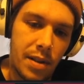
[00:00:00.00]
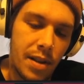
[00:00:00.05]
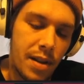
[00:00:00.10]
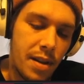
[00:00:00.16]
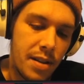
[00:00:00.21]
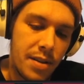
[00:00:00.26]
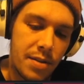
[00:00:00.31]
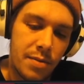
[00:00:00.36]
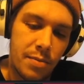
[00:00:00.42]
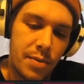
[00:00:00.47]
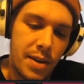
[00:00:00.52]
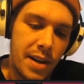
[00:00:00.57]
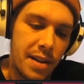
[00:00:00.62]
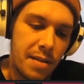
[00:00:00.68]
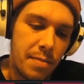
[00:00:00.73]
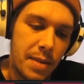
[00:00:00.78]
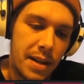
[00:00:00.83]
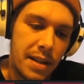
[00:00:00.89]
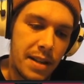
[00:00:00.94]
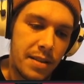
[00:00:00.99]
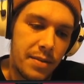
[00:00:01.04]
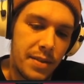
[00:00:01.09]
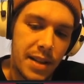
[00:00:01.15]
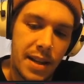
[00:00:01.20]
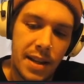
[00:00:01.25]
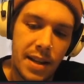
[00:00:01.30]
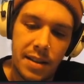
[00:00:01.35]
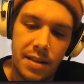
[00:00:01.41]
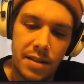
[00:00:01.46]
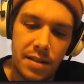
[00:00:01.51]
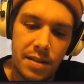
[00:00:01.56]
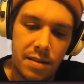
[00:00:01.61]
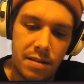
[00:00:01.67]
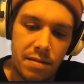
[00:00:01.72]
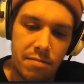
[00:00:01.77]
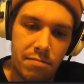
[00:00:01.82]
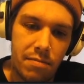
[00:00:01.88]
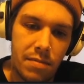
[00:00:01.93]
I know it's a really competitive deck, I
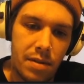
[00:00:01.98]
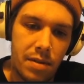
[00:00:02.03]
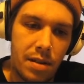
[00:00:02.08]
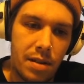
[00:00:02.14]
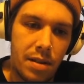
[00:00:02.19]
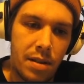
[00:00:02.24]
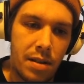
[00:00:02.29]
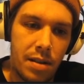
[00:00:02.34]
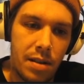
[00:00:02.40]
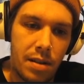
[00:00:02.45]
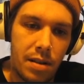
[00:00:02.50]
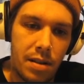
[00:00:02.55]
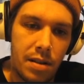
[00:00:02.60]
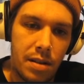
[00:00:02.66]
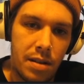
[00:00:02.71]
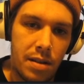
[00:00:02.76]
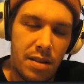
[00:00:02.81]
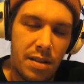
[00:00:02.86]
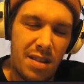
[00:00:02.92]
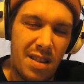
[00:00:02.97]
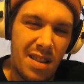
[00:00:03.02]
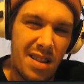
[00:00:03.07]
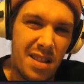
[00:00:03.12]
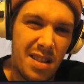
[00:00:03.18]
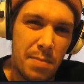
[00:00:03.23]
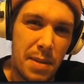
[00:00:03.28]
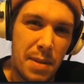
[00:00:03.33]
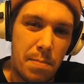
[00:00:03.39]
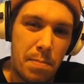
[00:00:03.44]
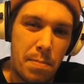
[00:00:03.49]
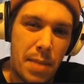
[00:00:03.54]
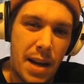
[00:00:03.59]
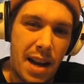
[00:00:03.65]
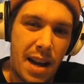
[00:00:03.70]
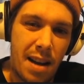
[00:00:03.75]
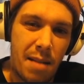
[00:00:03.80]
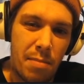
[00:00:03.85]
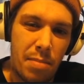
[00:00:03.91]
just think it's a bit
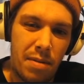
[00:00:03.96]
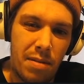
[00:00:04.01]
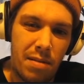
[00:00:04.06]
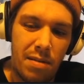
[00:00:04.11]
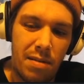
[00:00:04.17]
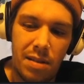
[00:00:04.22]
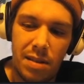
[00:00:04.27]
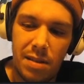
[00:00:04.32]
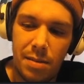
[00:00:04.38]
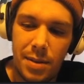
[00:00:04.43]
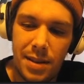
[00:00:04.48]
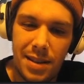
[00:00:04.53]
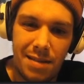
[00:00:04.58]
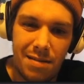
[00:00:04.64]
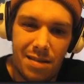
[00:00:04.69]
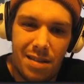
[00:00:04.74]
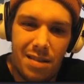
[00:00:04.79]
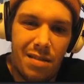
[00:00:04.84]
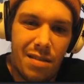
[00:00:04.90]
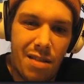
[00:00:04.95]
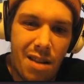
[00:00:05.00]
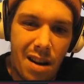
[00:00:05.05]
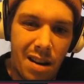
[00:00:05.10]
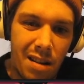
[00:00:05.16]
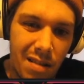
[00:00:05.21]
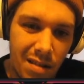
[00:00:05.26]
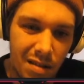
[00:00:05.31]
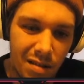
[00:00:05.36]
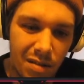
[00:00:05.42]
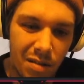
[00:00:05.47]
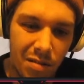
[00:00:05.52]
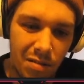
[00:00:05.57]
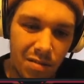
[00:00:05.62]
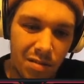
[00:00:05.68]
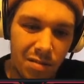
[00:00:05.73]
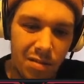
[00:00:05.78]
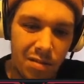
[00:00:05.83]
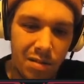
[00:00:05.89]
pap. Yeah, great,
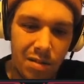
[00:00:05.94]
cool.